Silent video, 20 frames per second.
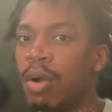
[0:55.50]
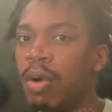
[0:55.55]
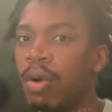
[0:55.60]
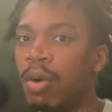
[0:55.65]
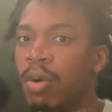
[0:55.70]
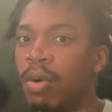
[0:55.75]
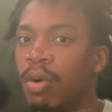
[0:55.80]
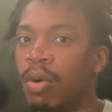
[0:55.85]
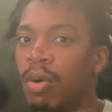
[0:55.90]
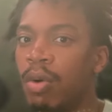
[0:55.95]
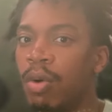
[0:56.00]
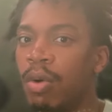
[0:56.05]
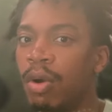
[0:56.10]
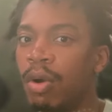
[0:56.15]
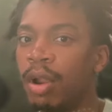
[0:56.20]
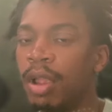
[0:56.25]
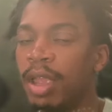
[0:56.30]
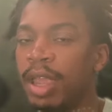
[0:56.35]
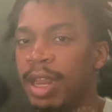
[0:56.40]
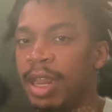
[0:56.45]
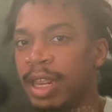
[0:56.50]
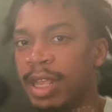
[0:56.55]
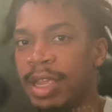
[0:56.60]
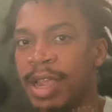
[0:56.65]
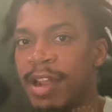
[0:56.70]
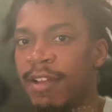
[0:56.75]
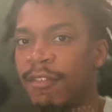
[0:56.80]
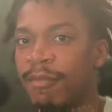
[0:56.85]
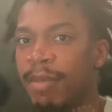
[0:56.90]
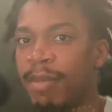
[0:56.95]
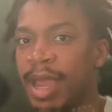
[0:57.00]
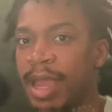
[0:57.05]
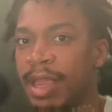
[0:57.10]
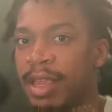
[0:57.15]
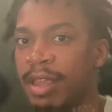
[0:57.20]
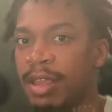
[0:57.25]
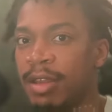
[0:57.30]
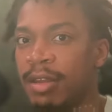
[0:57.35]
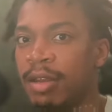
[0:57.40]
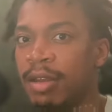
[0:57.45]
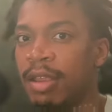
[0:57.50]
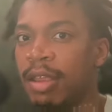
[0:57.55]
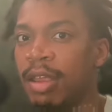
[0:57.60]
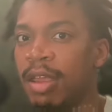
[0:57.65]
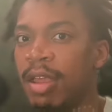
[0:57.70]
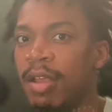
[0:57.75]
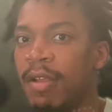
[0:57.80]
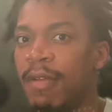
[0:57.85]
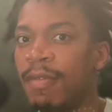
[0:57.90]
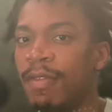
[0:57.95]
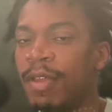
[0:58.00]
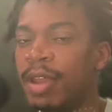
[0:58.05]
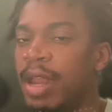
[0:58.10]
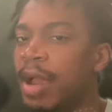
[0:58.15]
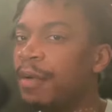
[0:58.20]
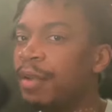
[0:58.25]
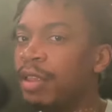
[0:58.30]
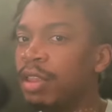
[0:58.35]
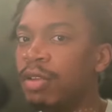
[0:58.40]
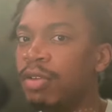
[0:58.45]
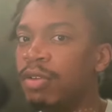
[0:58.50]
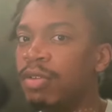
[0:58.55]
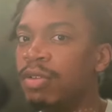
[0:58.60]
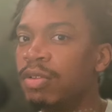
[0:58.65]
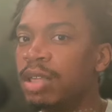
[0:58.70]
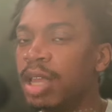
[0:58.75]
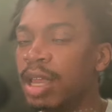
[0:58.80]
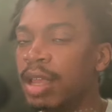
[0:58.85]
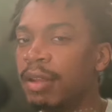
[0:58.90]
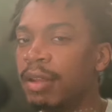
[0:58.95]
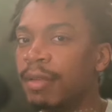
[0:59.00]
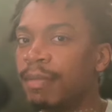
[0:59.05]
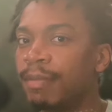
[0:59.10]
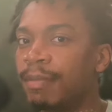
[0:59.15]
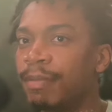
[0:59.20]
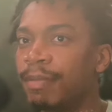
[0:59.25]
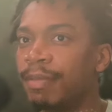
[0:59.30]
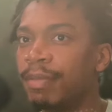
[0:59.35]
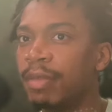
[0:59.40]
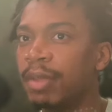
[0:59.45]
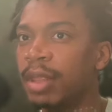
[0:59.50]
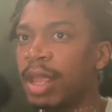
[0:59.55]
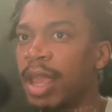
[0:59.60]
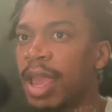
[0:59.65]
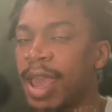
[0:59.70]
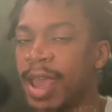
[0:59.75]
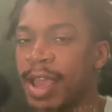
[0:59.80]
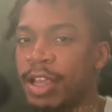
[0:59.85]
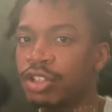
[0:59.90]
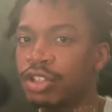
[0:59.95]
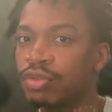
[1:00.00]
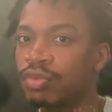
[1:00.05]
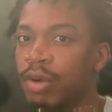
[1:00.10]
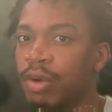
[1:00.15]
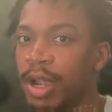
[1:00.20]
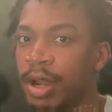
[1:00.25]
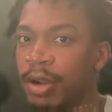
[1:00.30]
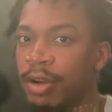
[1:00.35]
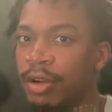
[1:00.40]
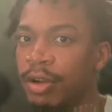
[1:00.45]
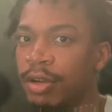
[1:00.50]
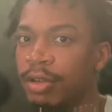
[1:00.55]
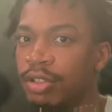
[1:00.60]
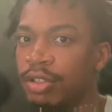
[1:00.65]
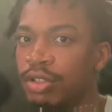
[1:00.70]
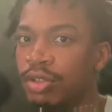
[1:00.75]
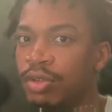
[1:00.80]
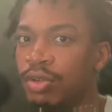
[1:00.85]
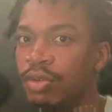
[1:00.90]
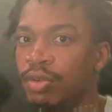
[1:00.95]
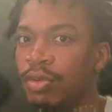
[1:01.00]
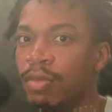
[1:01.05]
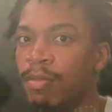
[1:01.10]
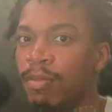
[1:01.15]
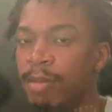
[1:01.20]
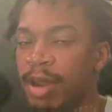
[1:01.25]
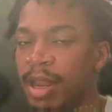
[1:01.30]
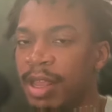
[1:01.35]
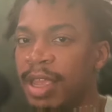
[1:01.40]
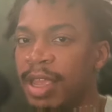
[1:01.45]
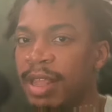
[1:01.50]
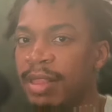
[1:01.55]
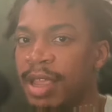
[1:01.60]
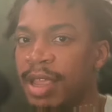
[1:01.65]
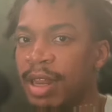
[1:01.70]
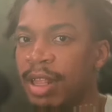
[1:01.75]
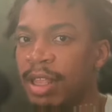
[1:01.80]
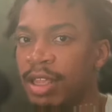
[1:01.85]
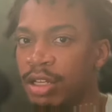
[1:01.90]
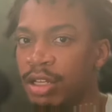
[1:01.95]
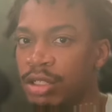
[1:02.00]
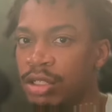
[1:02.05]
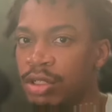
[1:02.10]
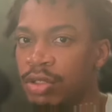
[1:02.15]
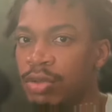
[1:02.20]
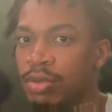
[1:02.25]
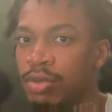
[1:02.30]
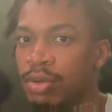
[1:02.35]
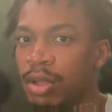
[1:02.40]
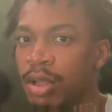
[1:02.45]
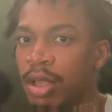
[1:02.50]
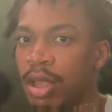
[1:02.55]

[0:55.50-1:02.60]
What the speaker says: or any kind of backend, then I would use HashRouter to mitigate that issue.